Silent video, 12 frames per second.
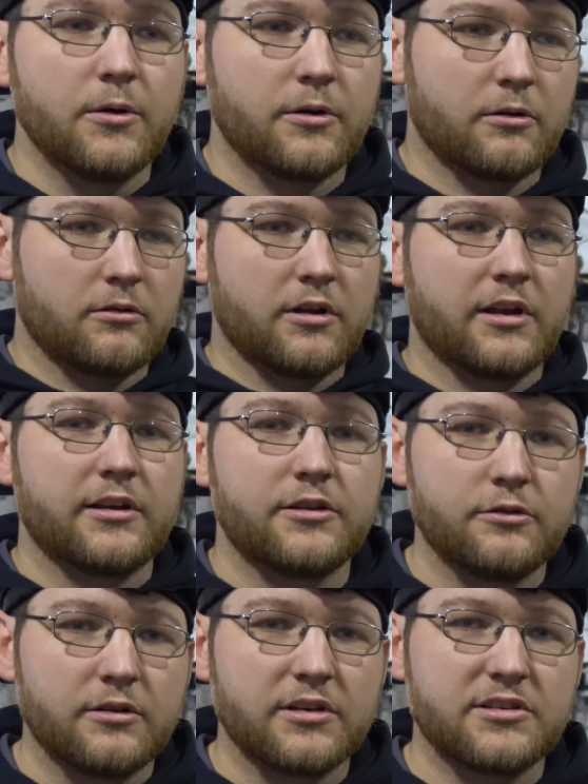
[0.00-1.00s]
don't run
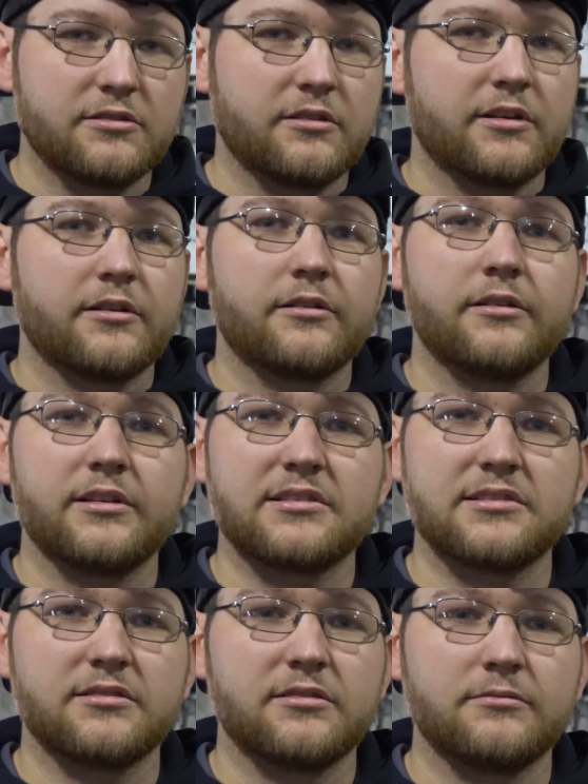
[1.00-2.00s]
into an issue there.
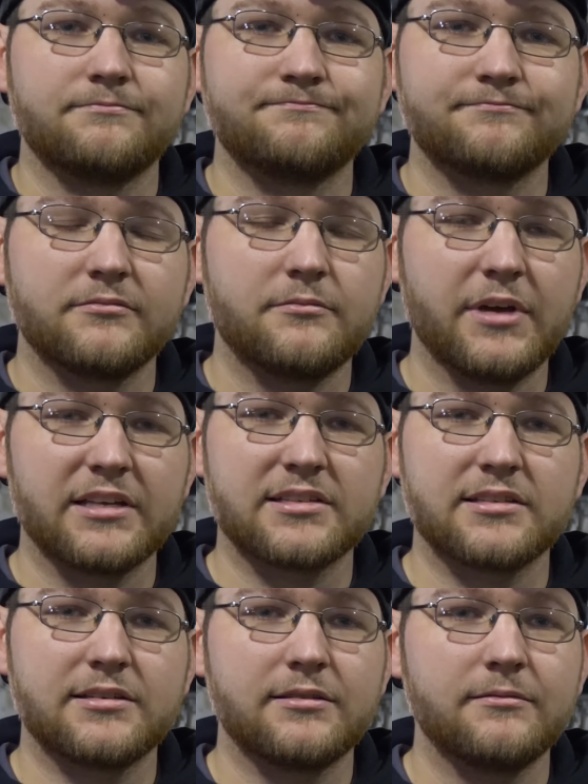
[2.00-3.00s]
It's the
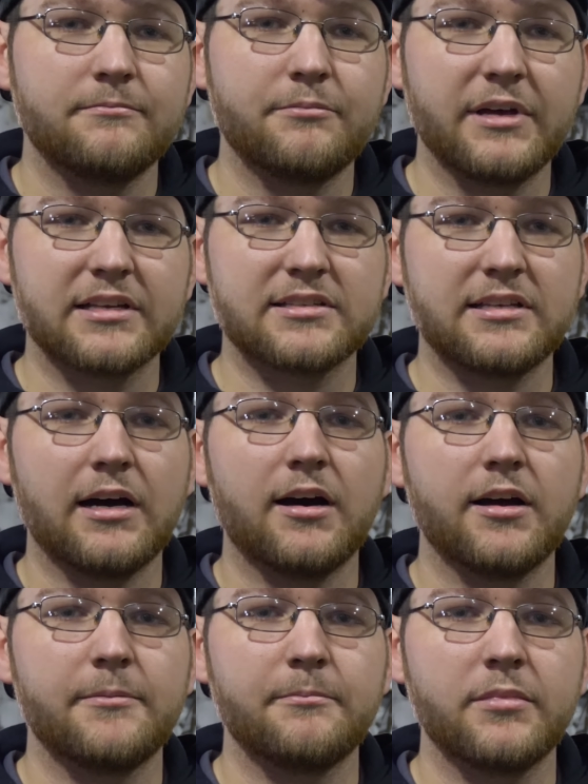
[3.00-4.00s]
best
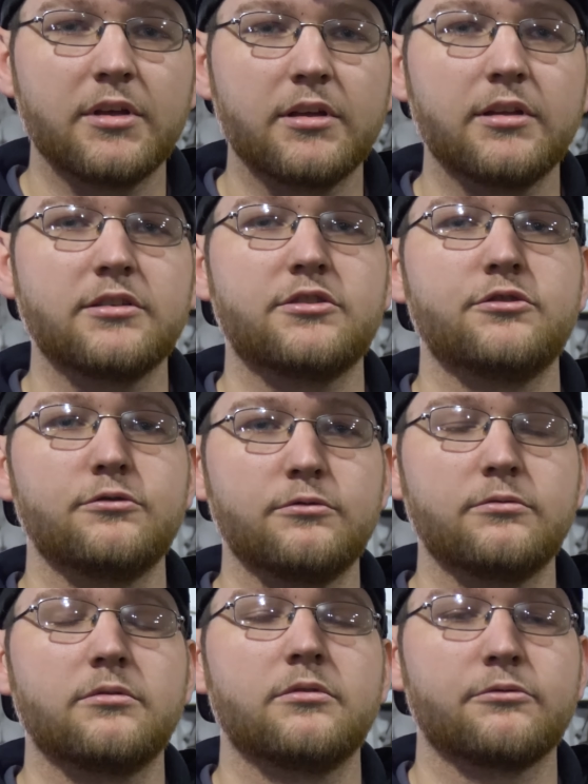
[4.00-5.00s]
time to
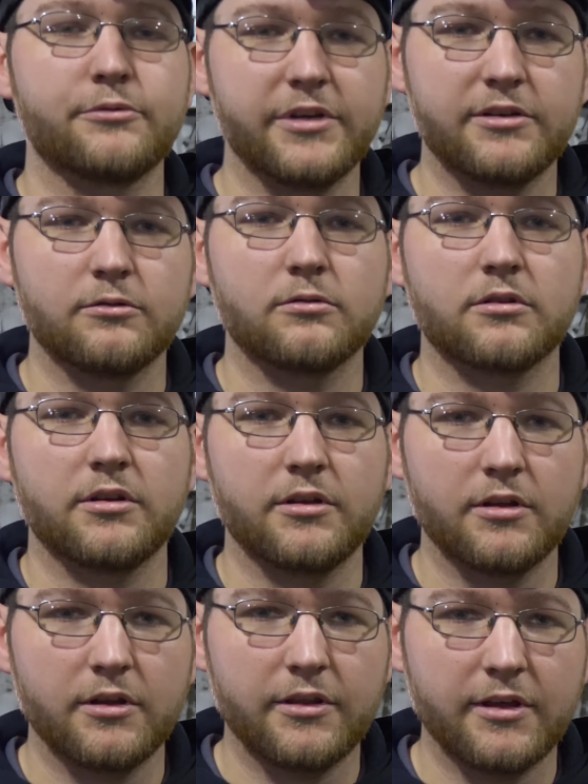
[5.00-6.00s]
retorque
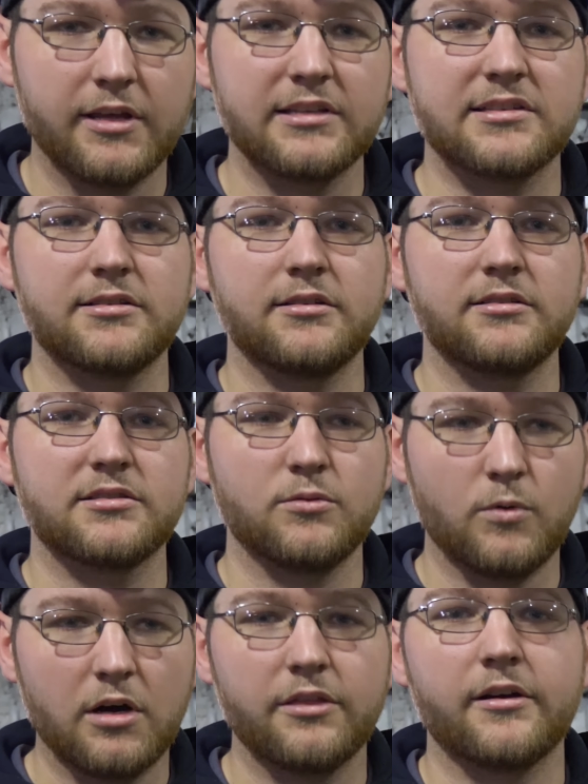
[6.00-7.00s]
the head studs
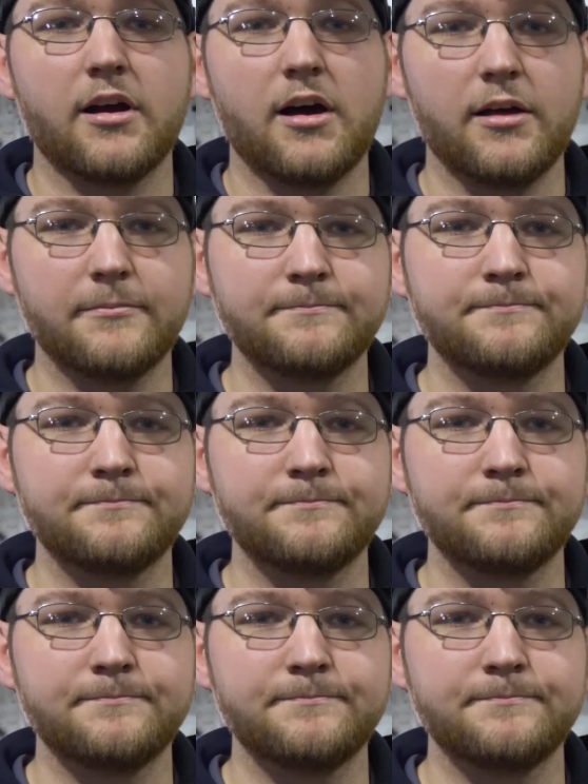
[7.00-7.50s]
while they're hot.